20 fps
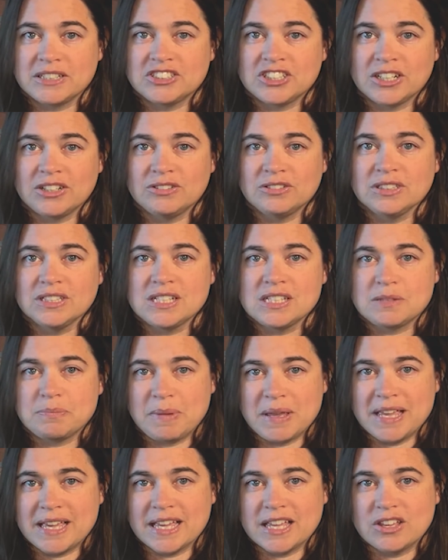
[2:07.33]
generally
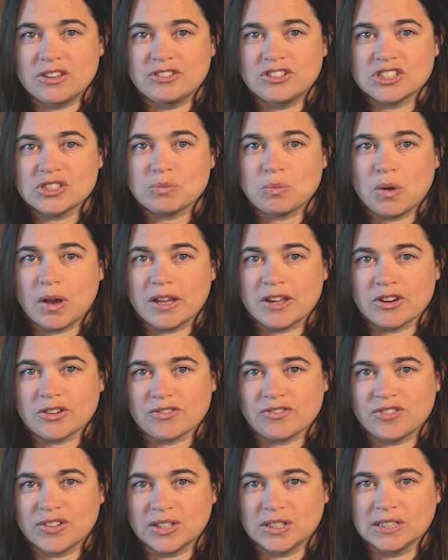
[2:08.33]
speaking, you just want your
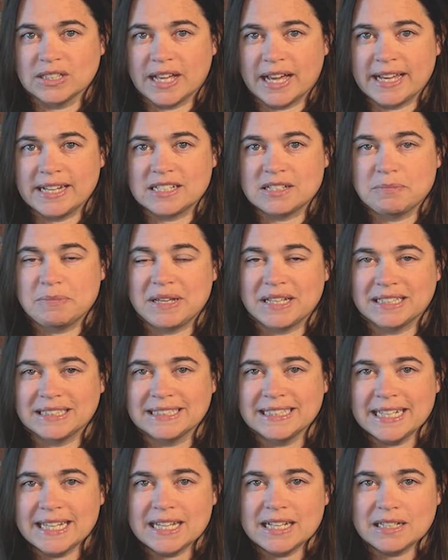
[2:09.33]
fill light to be a
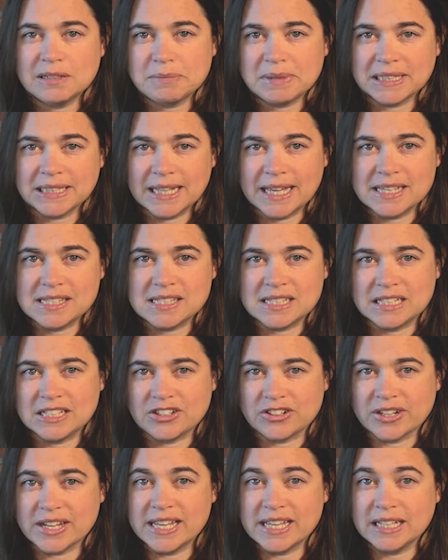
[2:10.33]
little bit less than
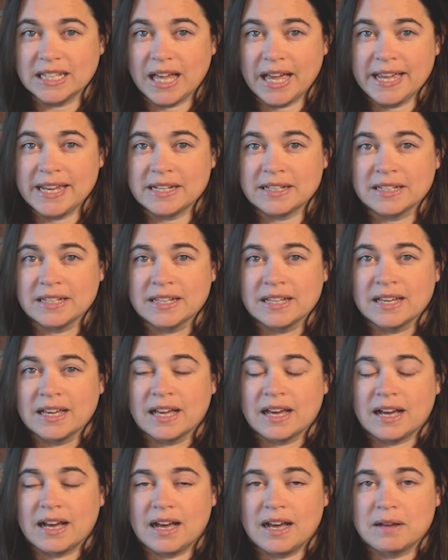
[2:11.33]
your key light.
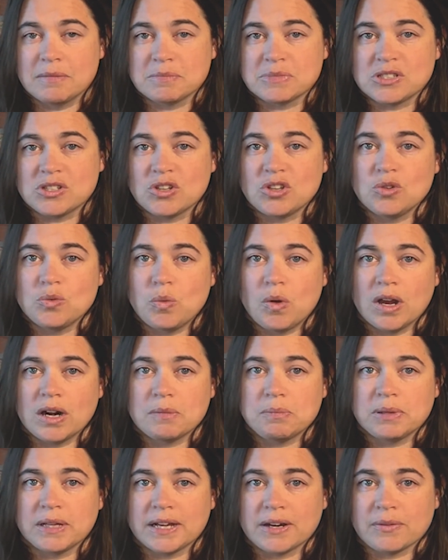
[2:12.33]
So you want to
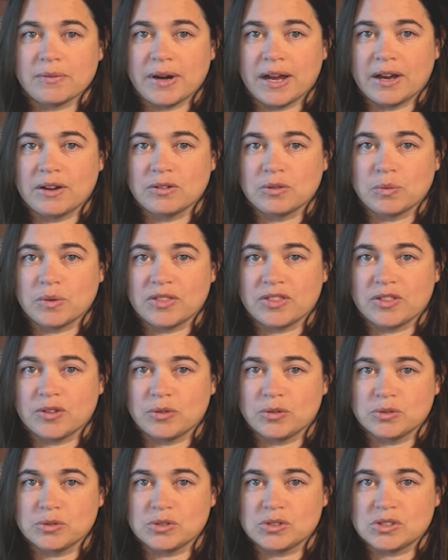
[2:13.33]
play around with
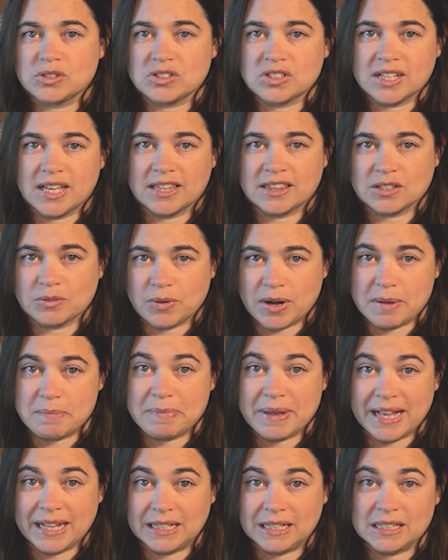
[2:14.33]
those to get the right
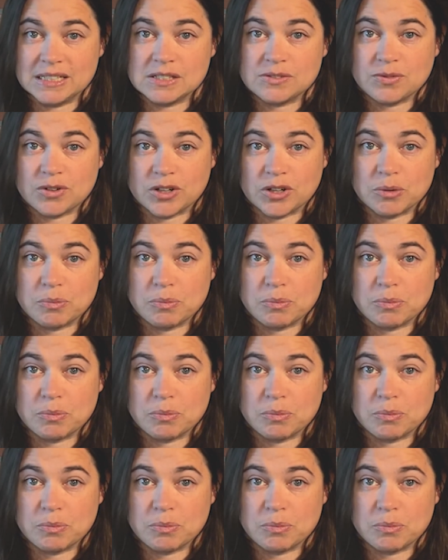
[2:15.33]
balance for your